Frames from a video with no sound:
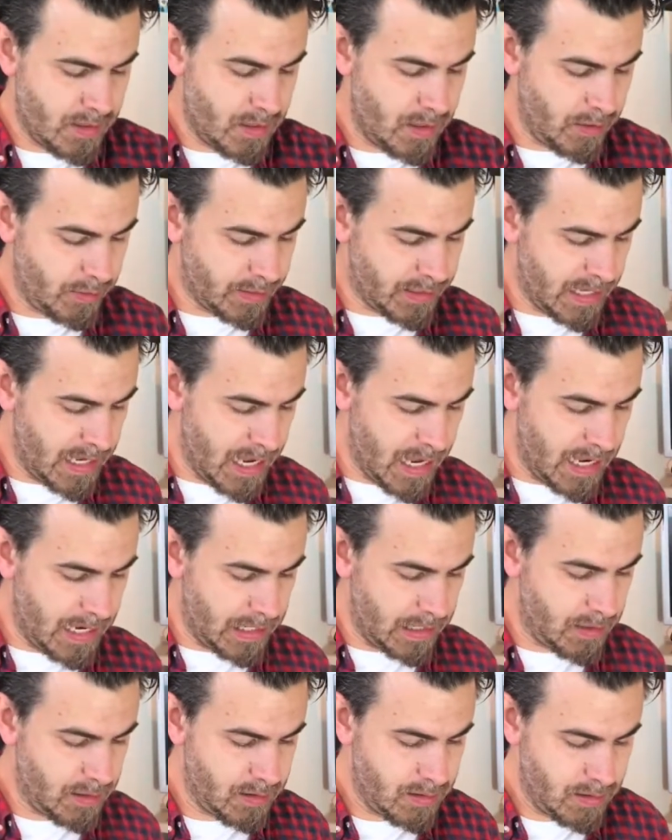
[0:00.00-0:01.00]

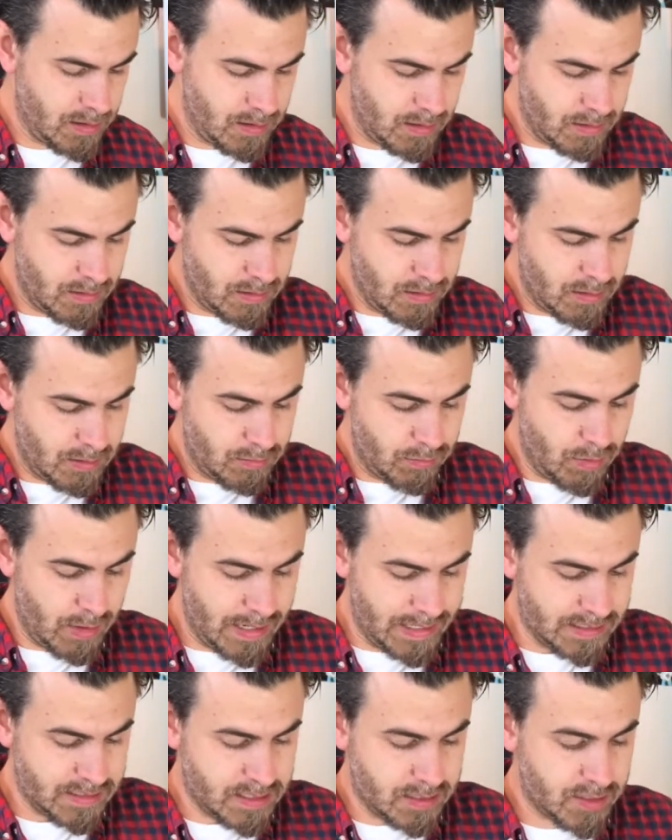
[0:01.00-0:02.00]
Okay.
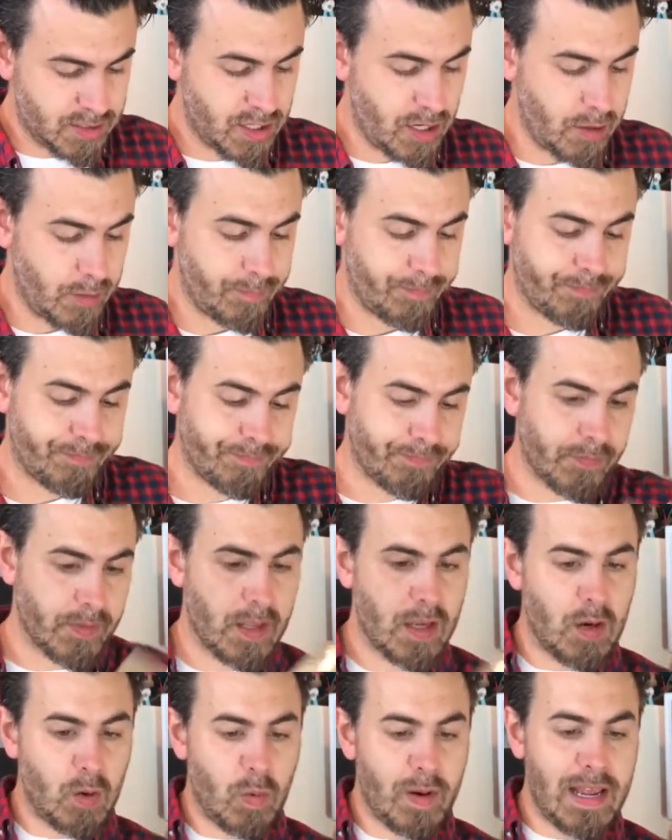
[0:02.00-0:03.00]
Right, so
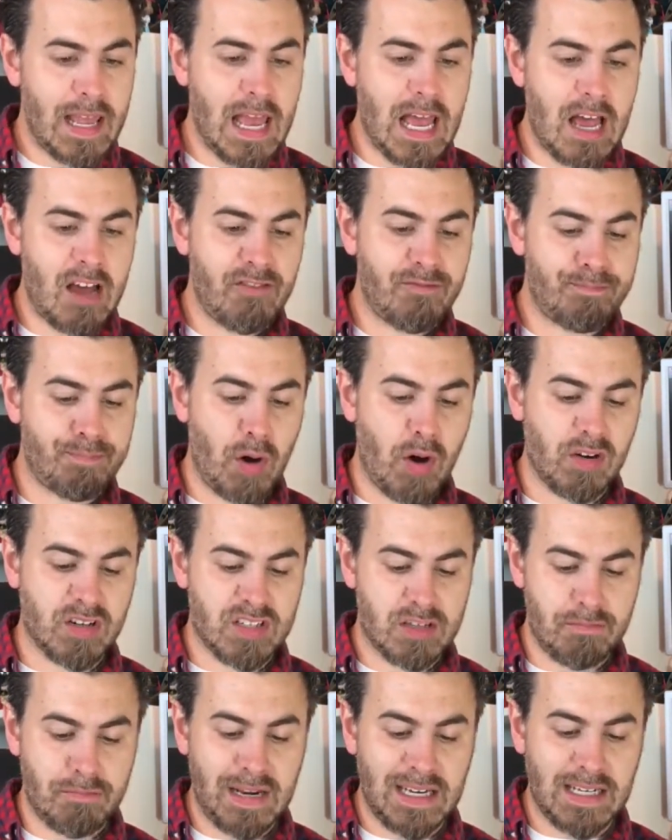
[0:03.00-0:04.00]
we have
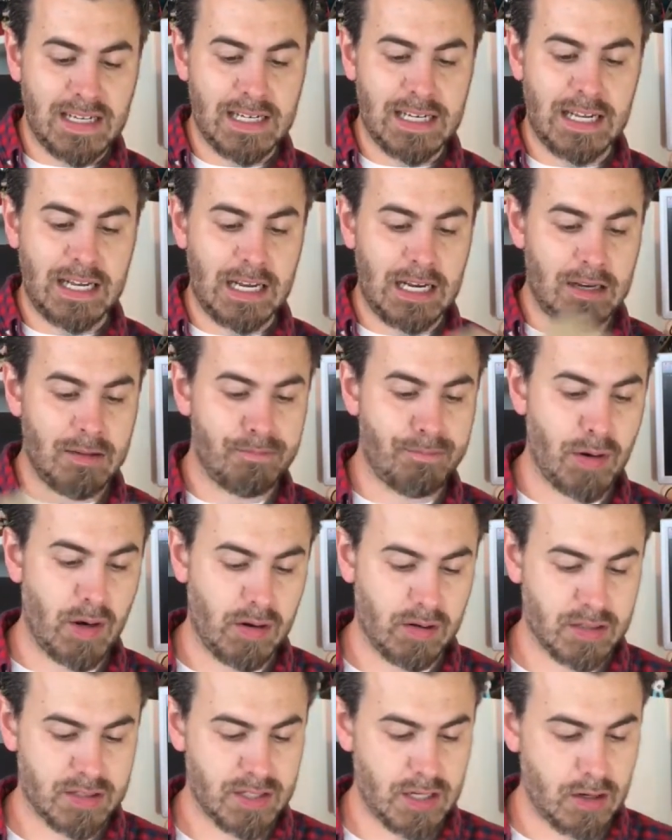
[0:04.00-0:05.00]
box immediately in
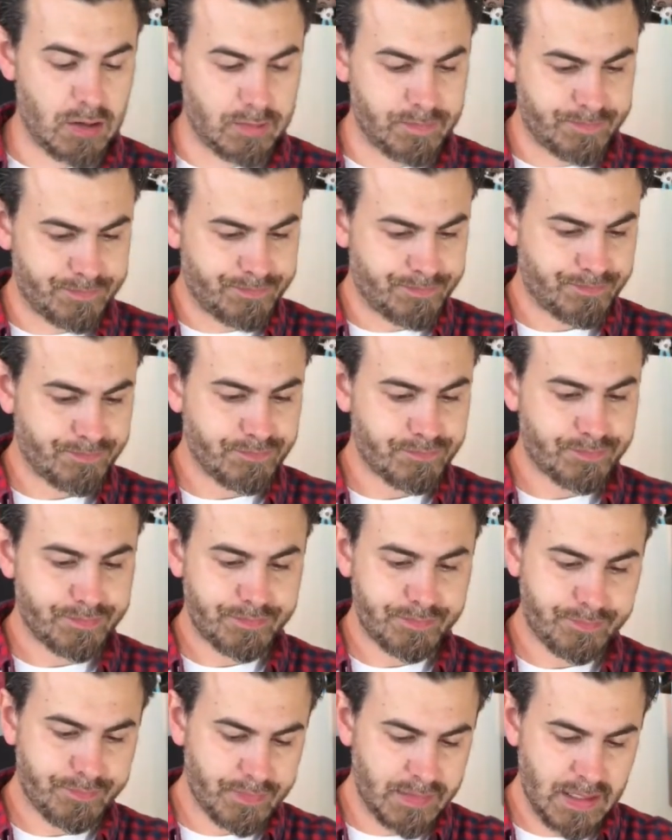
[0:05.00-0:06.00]
box, so
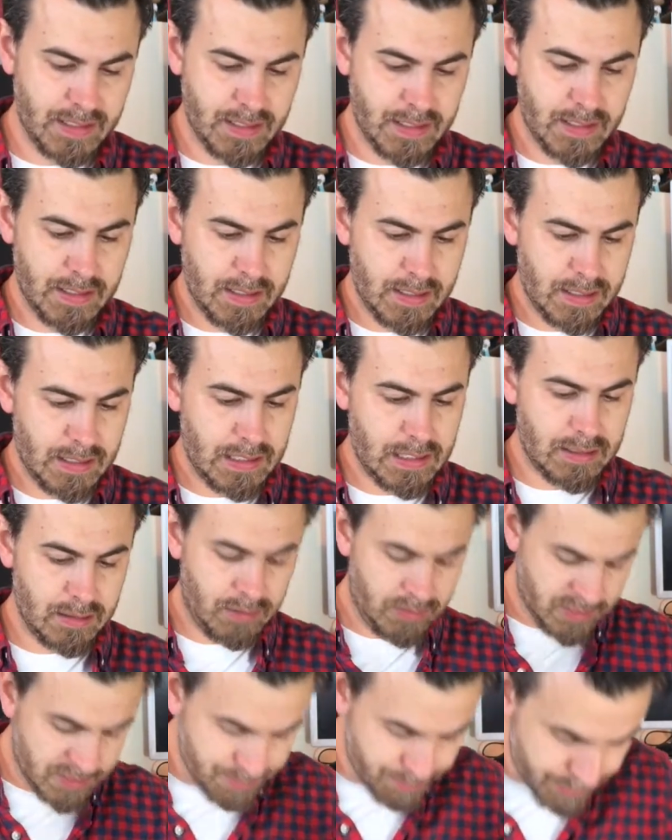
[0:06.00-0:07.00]
it
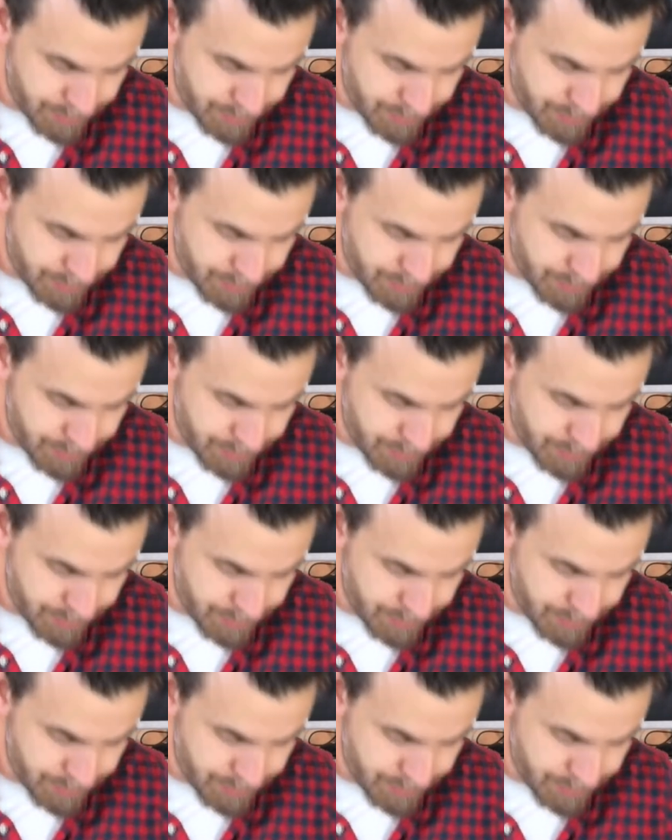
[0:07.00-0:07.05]
looks